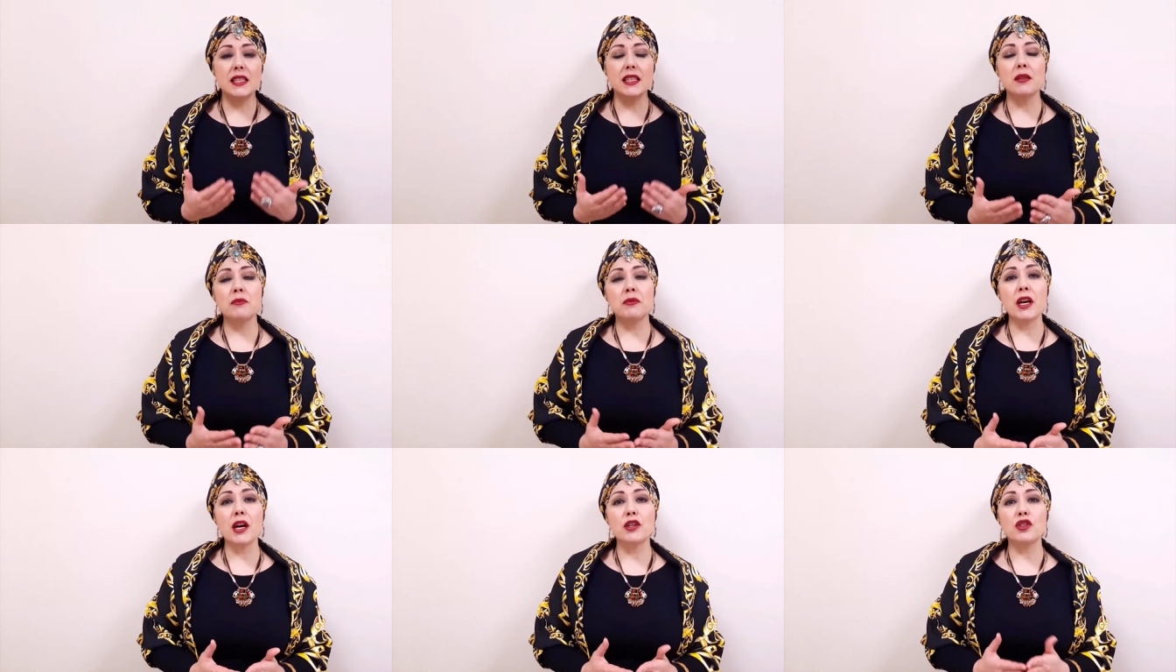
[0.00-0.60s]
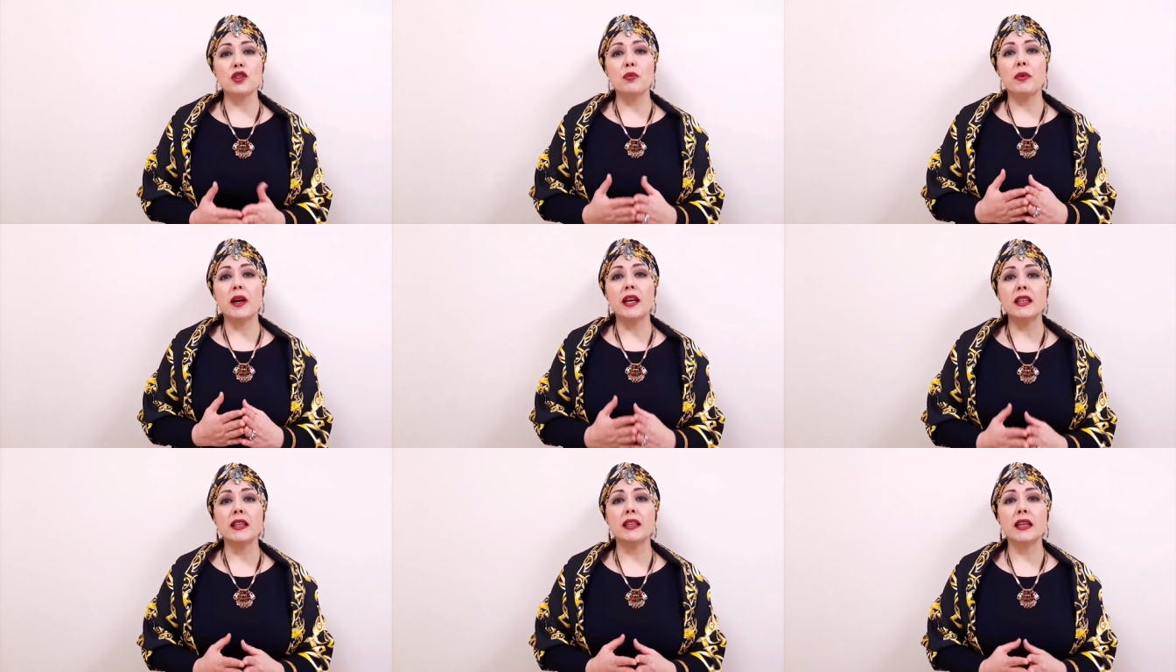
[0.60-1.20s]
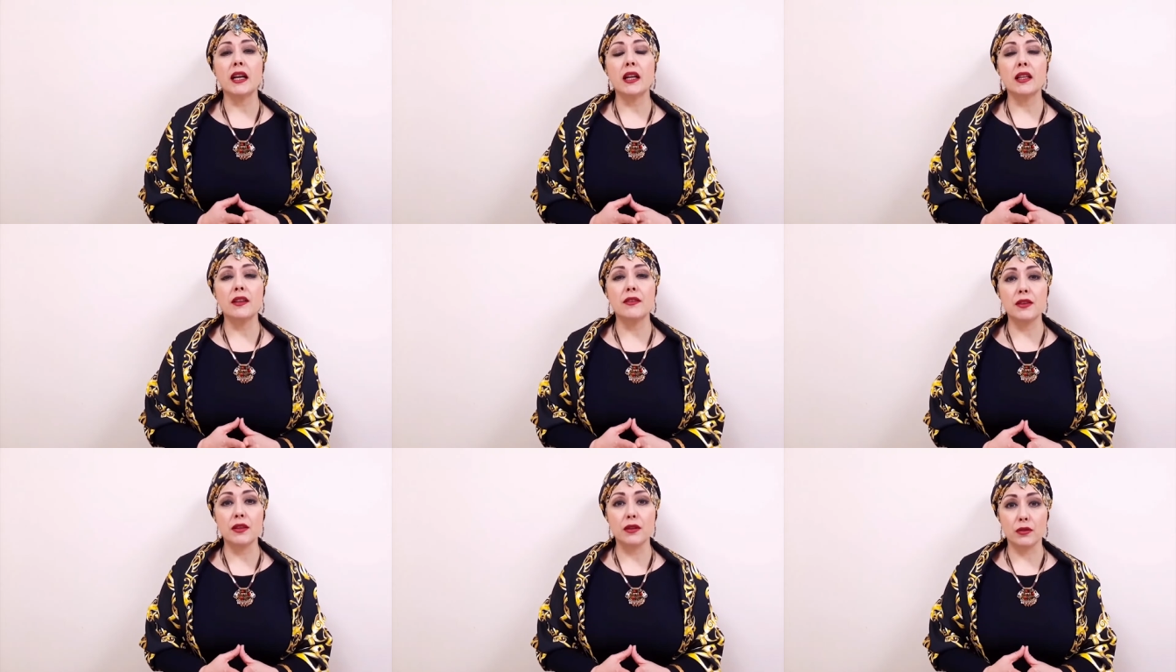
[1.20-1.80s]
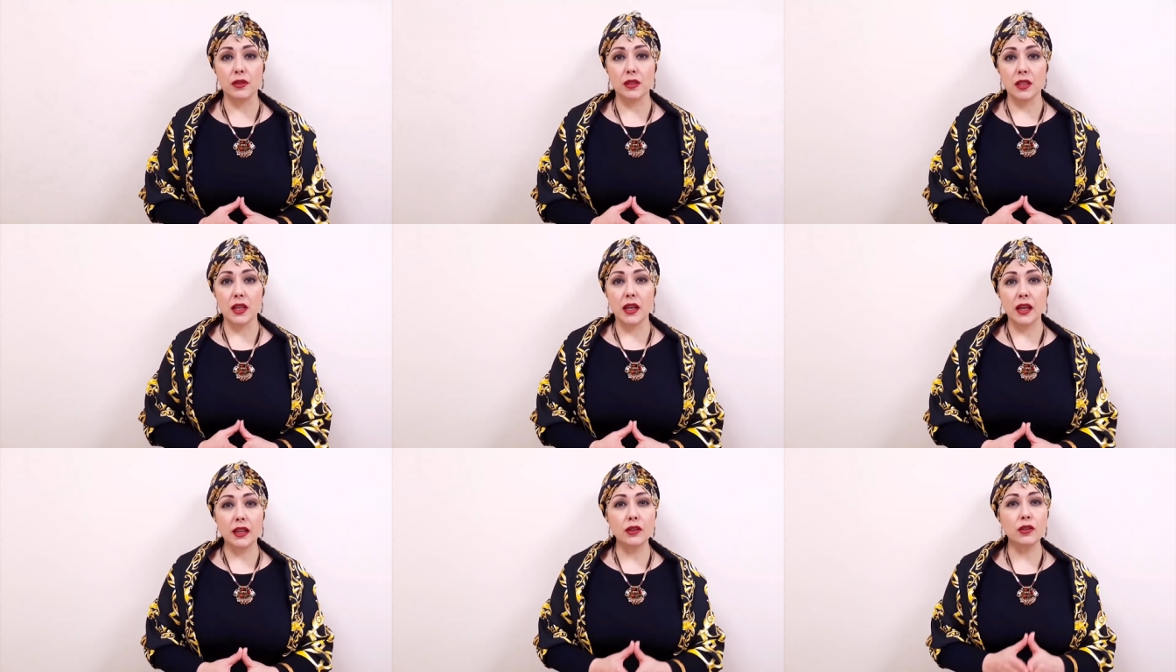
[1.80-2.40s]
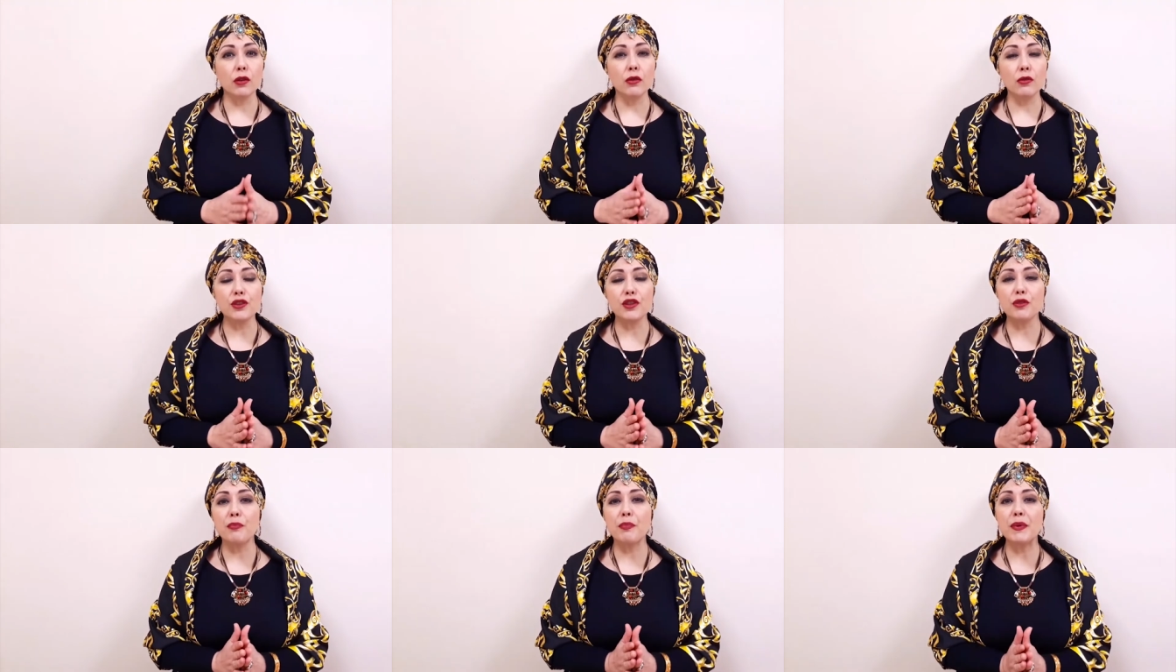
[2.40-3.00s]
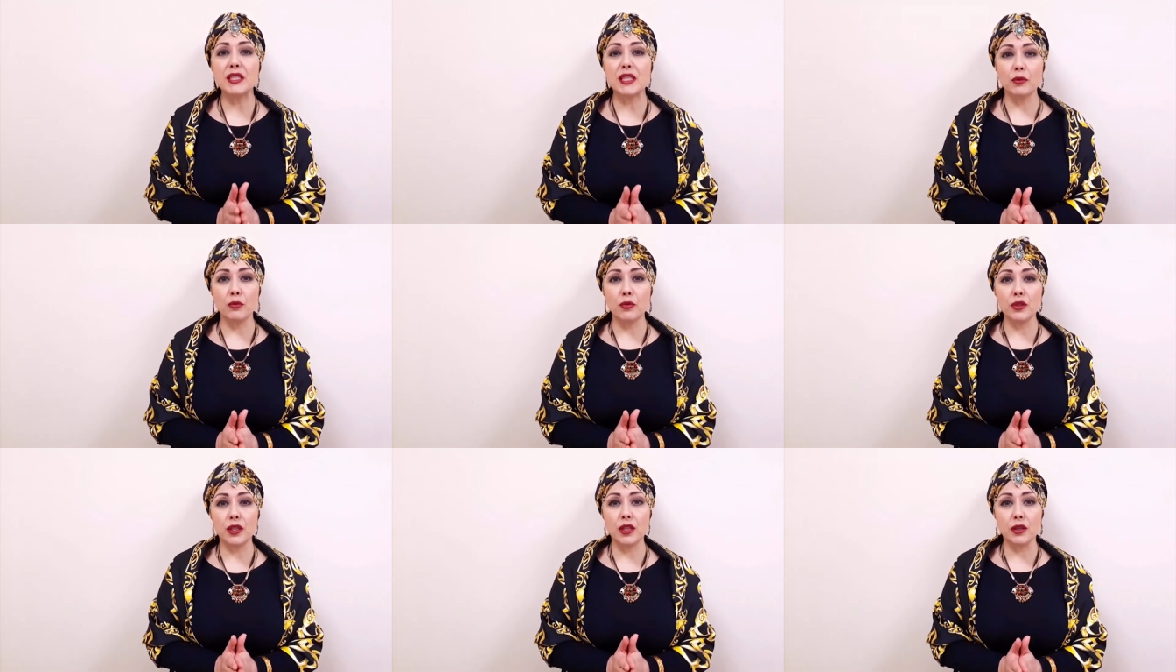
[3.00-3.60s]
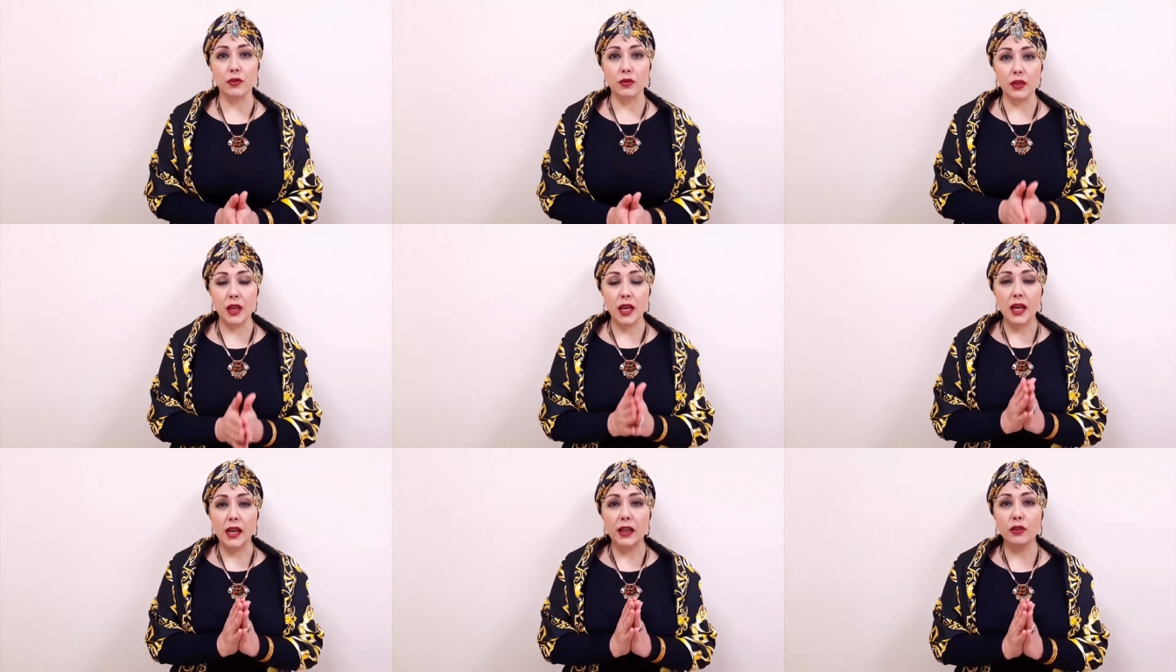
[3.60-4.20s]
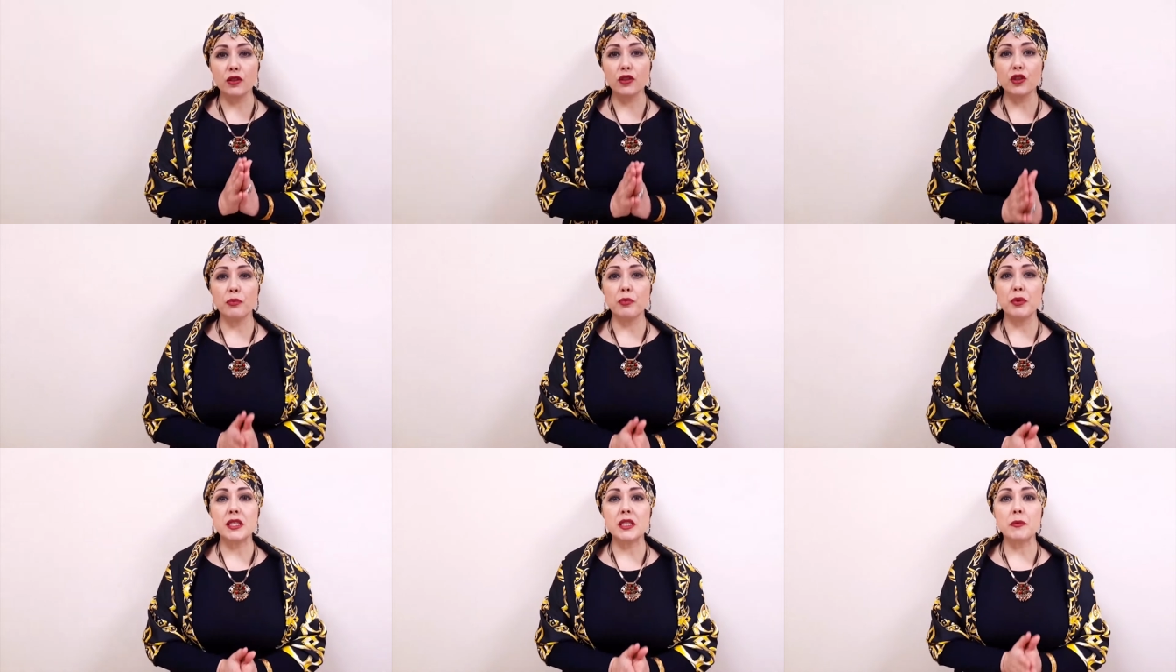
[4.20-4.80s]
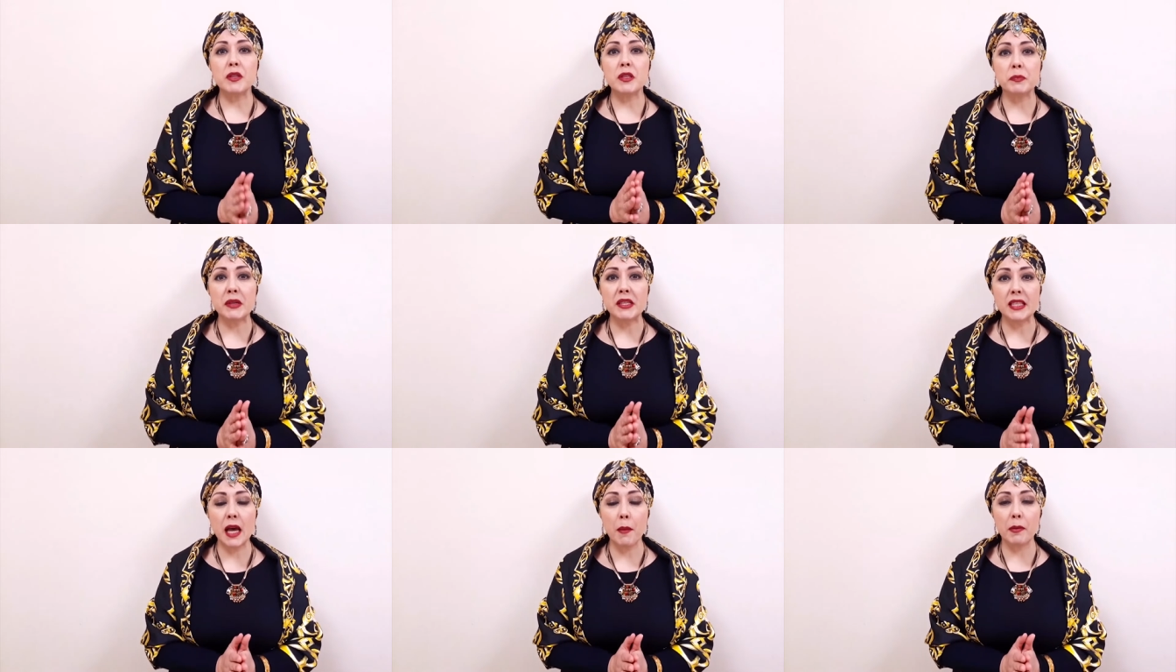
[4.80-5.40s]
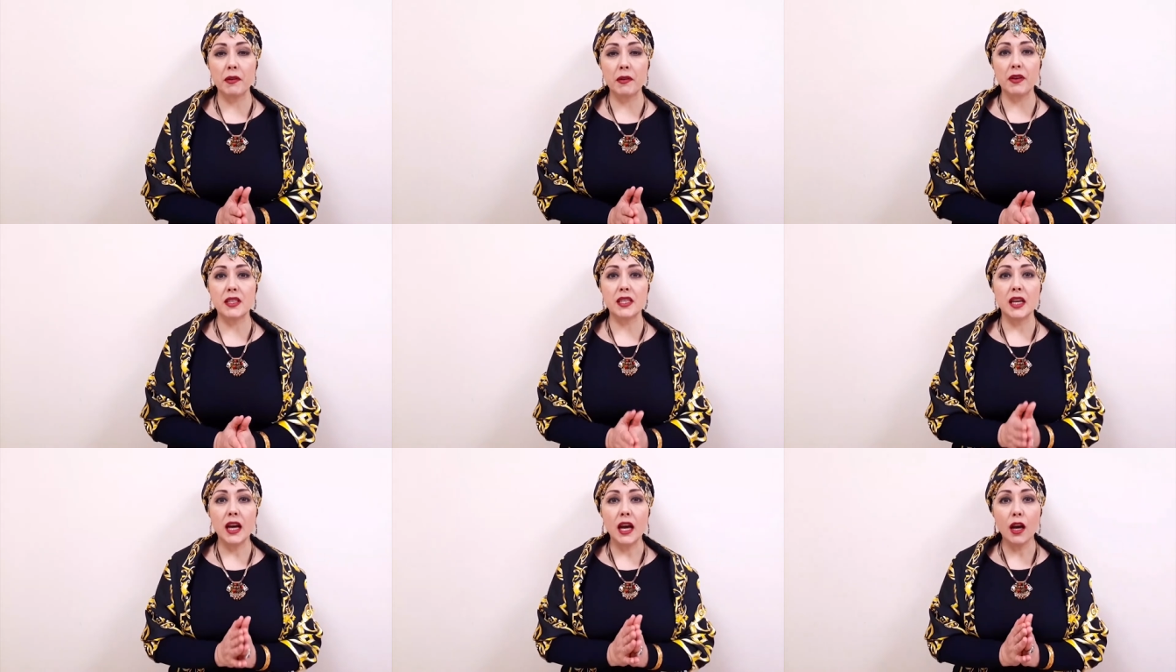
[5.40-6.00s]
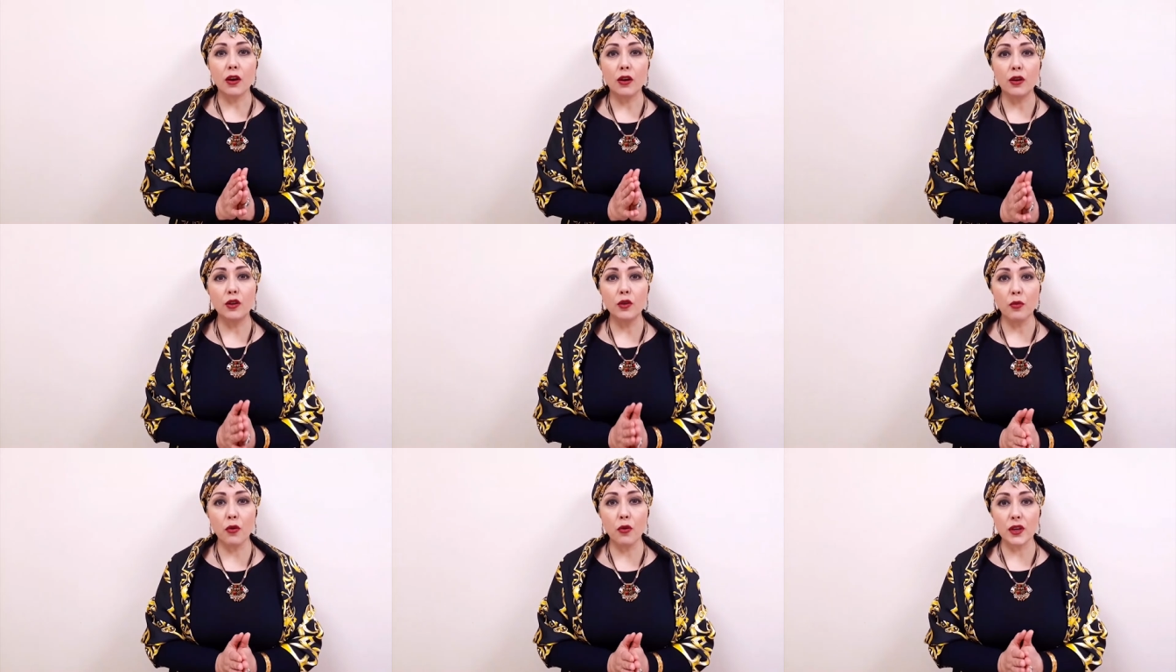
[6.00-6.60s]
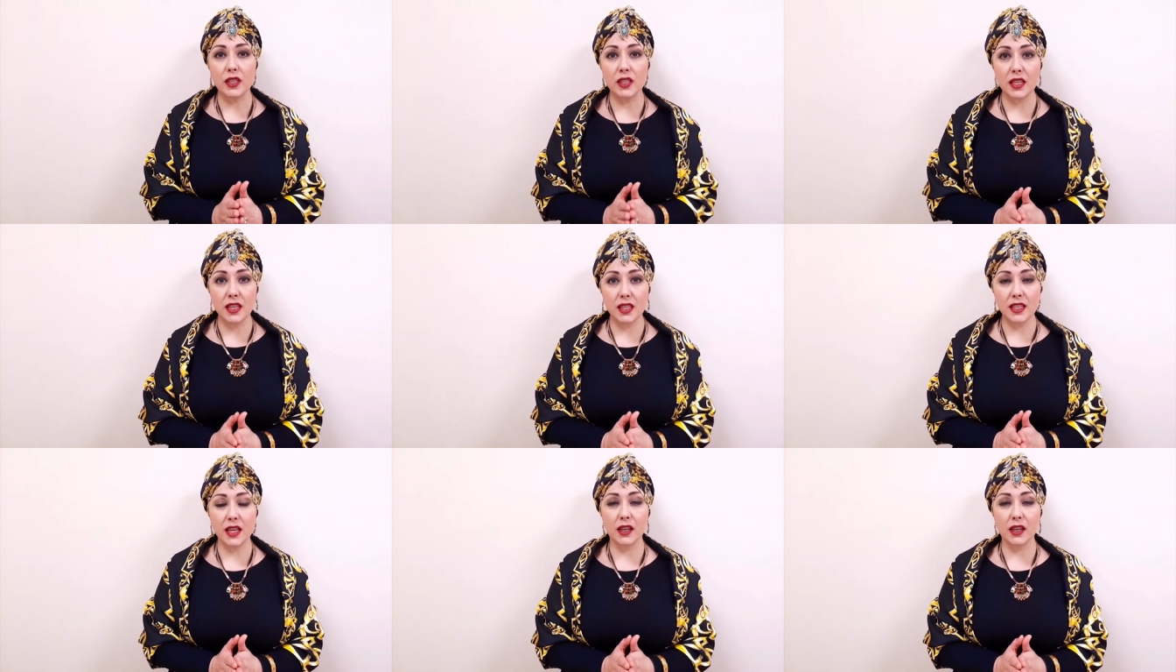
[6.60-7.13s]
which mutates very quickly, which adapts very quickly to any environment surrounding it,